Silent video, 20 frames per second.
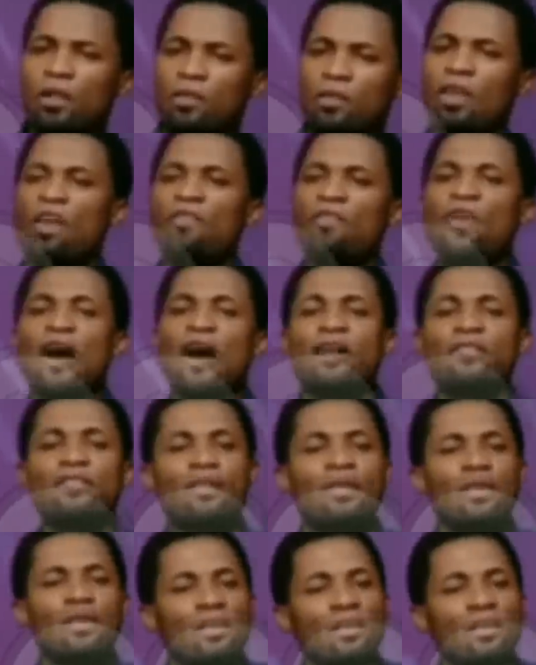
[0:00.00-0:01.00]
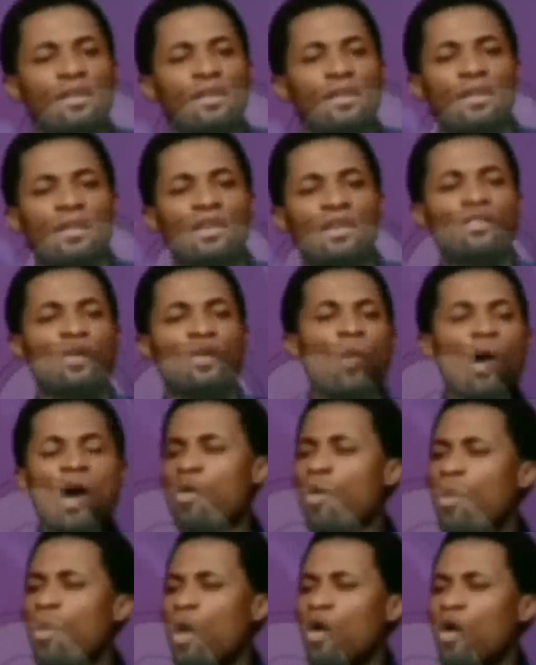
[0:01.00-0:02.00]
Cephas is the one
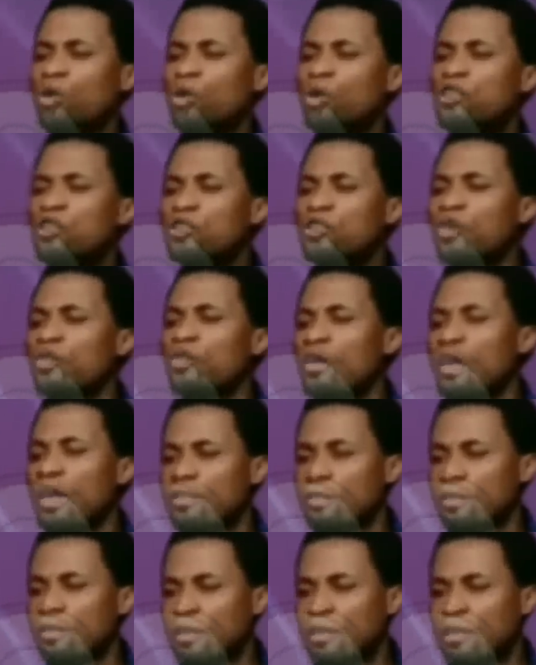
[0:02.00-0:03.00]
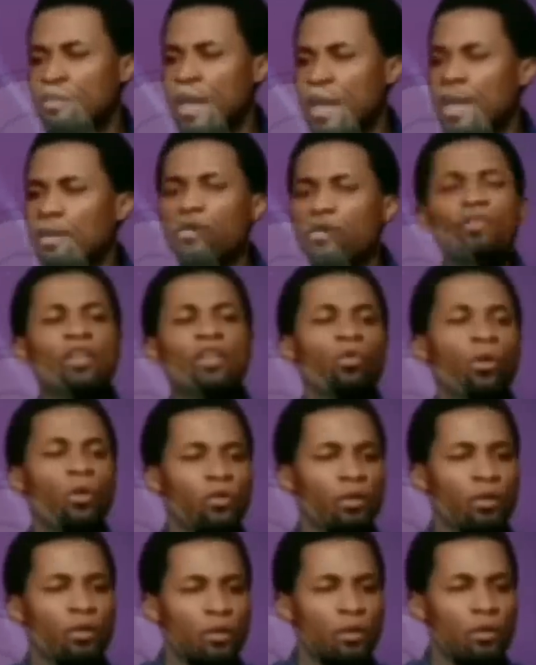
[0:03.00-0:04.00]
who walked with Jesus Christ. He's the head of the
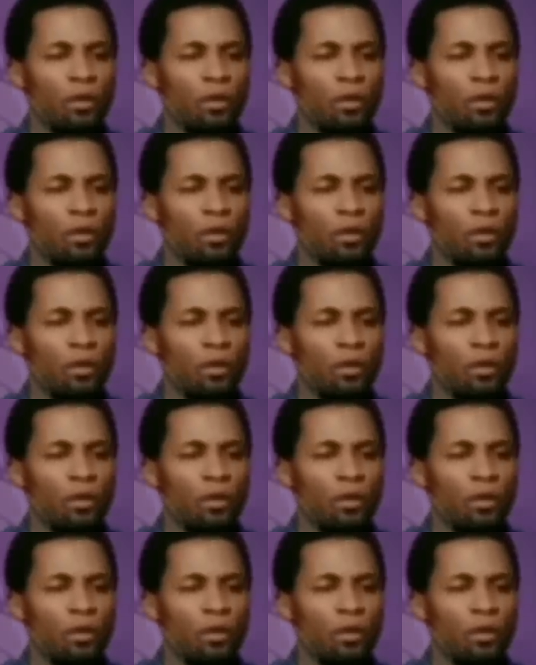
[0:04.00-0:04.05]
church.